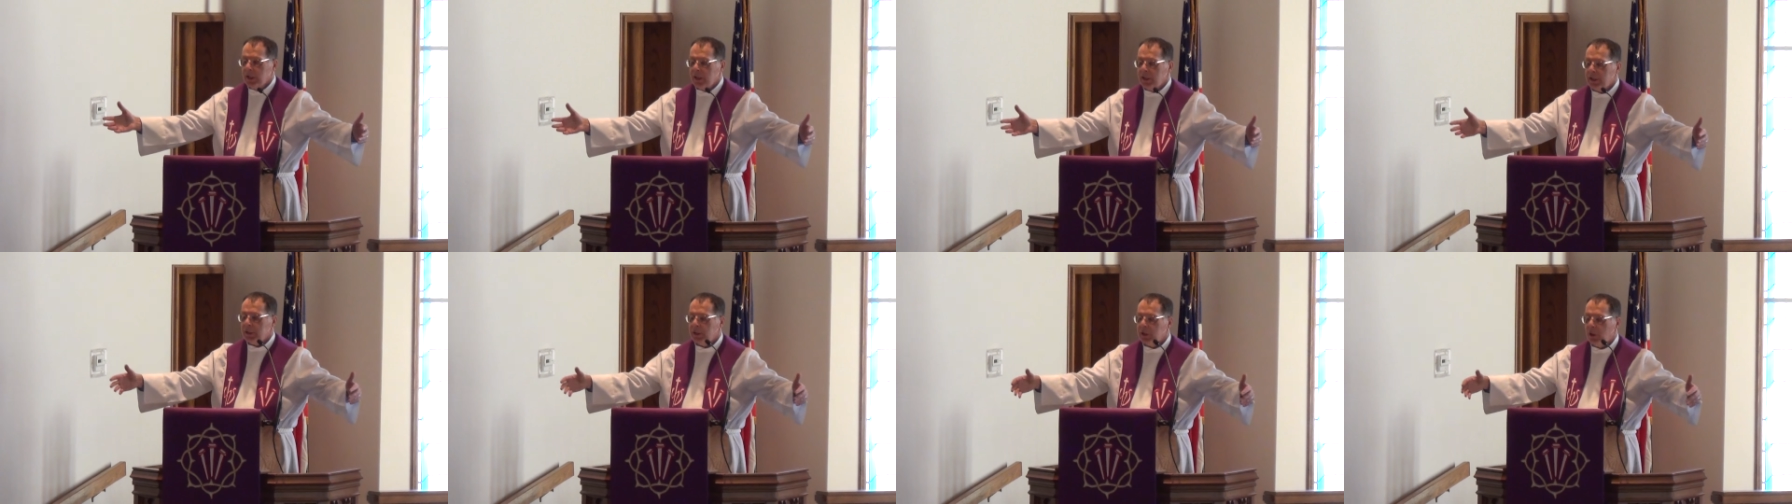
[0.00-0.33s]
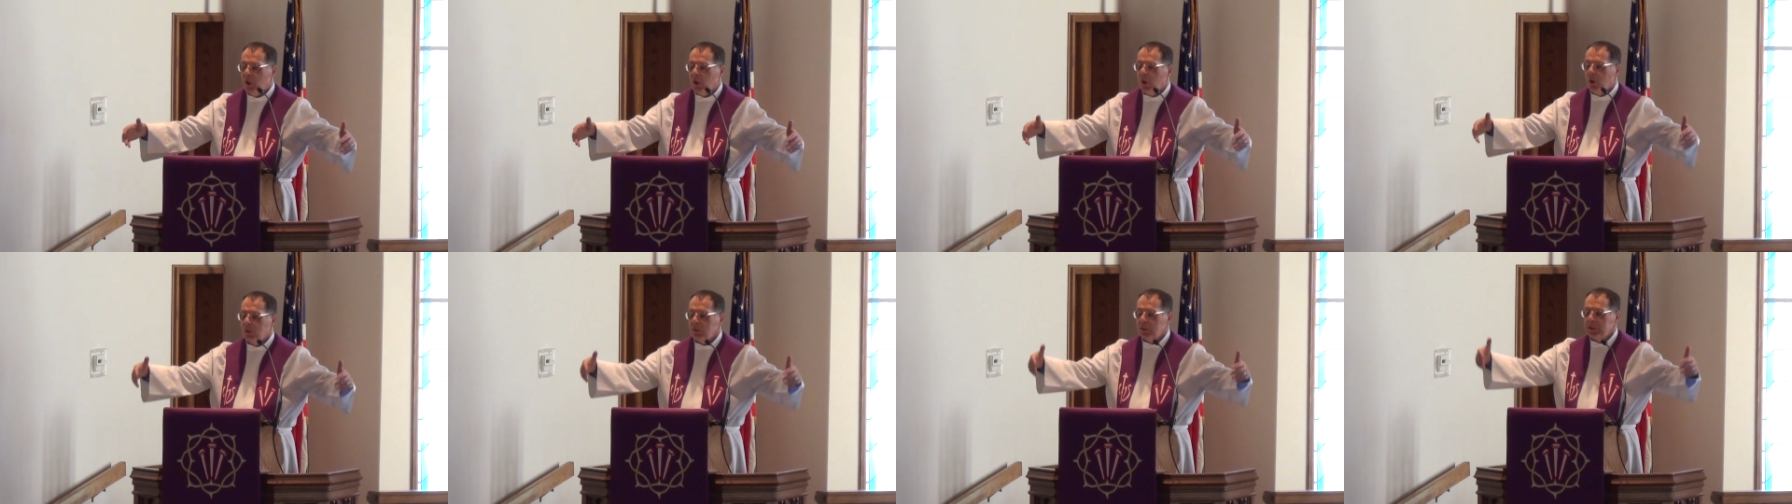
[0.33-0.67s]
and the
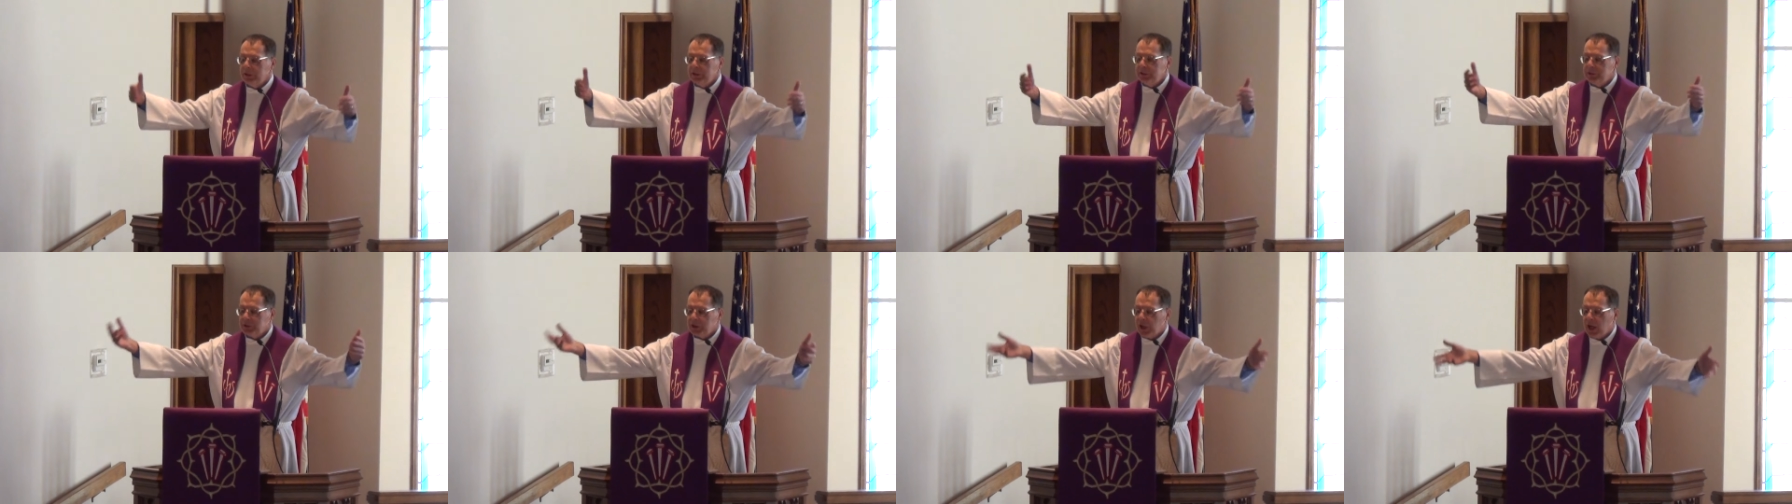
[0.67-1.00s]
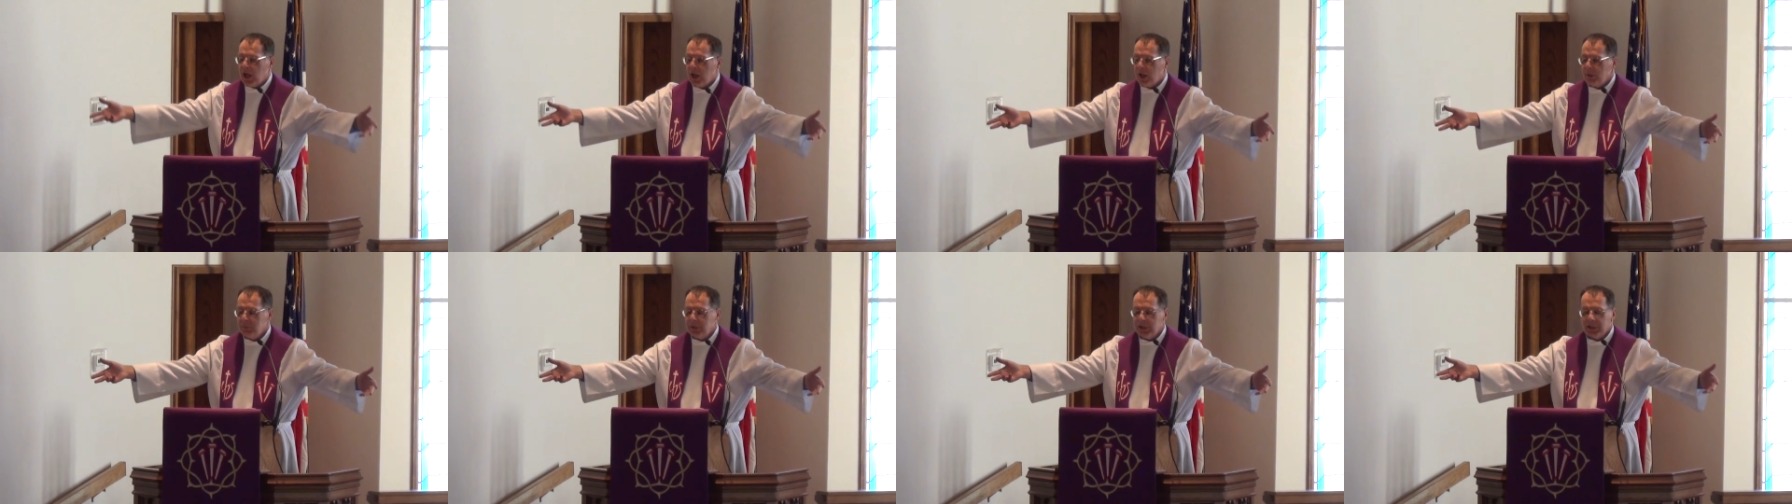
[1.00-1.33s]
only
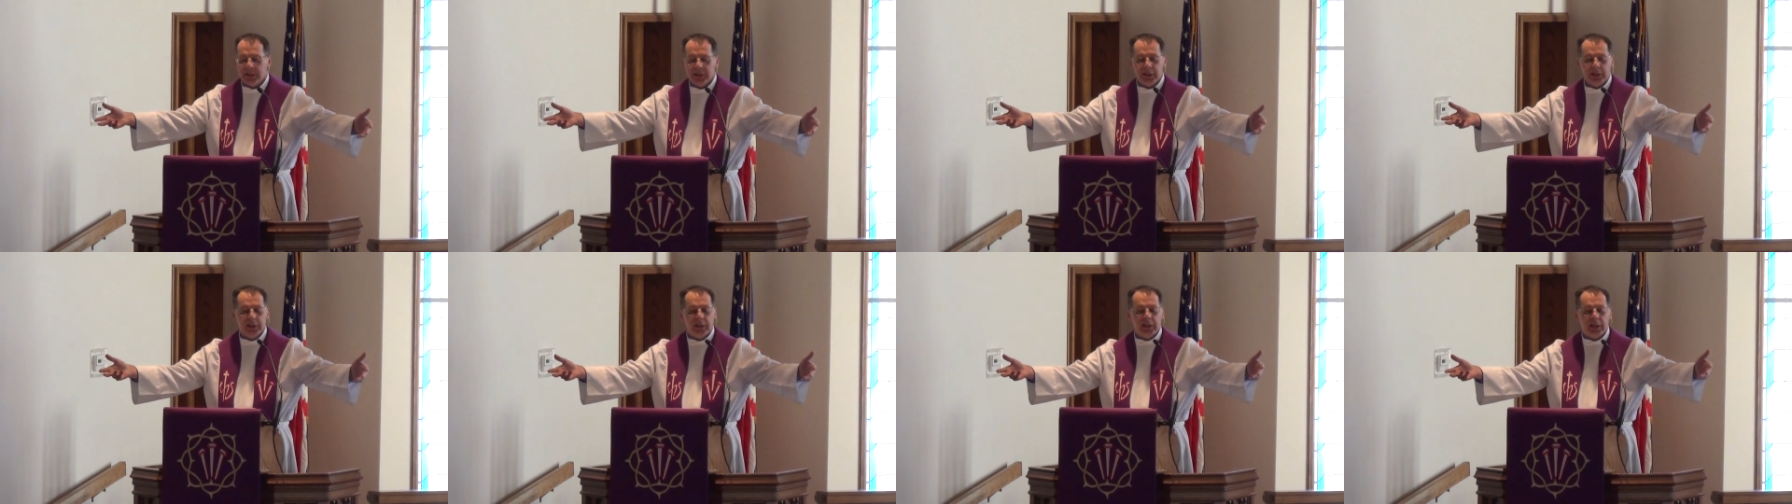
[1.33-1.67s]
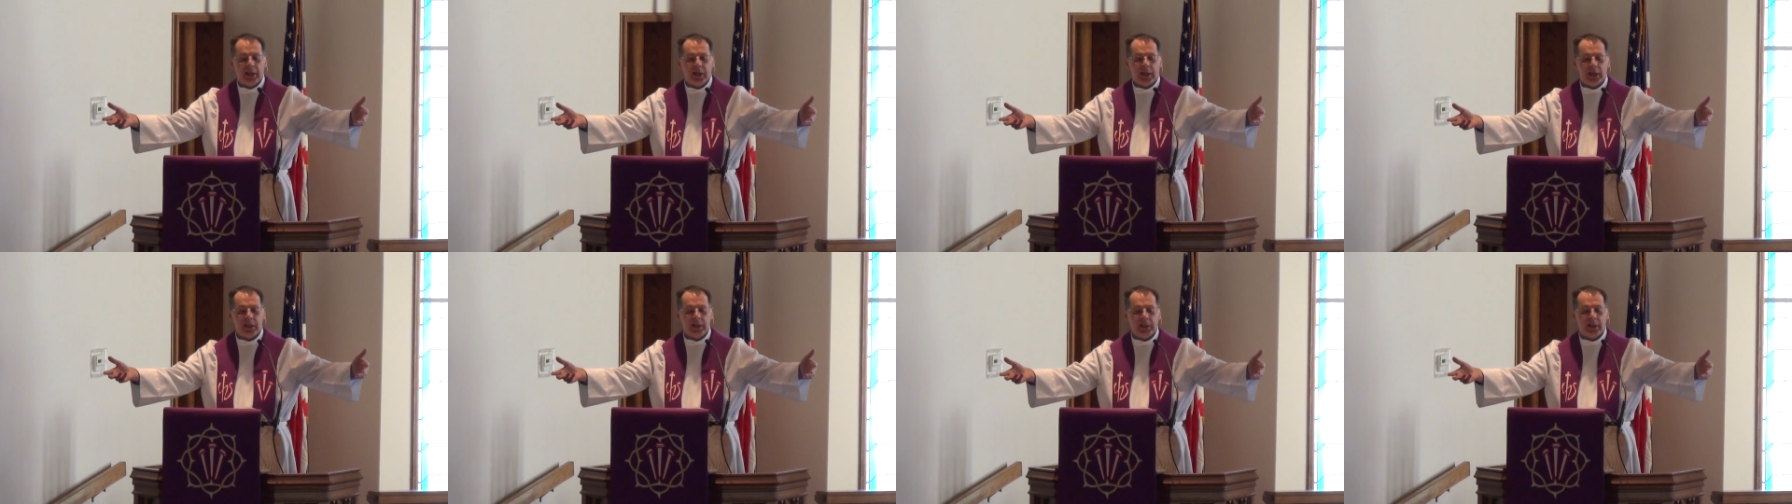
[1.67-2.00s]
job he can
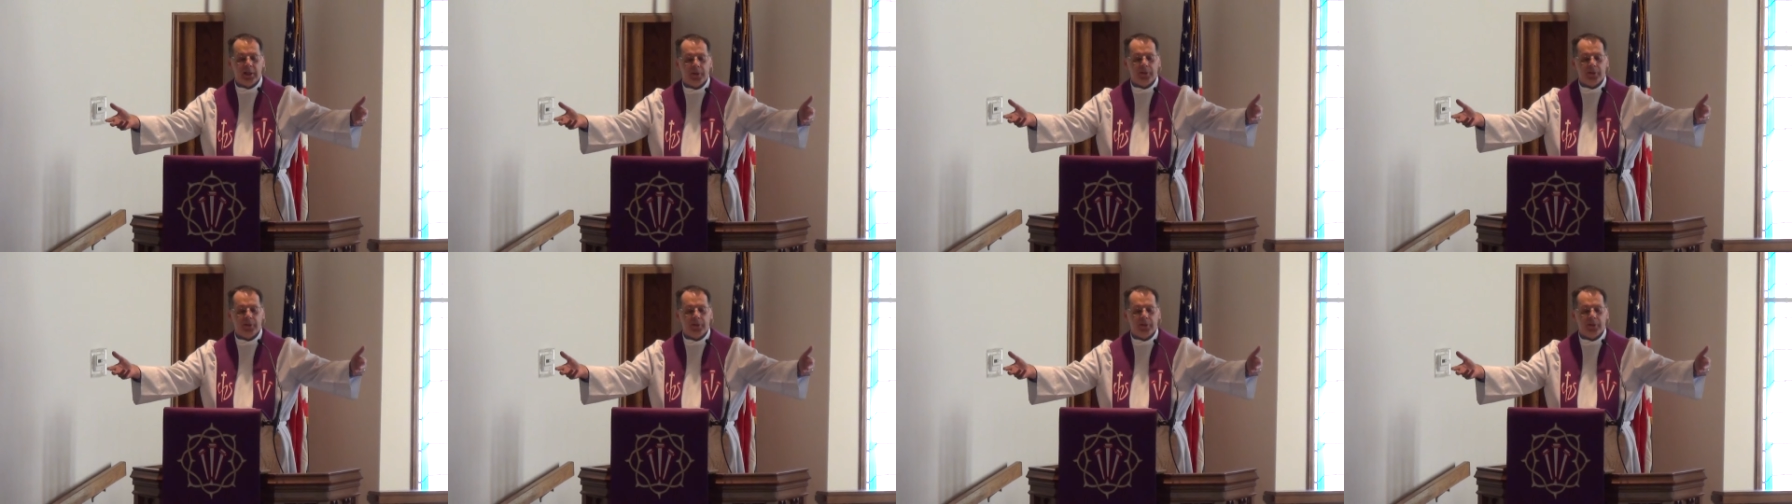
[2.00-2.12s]
get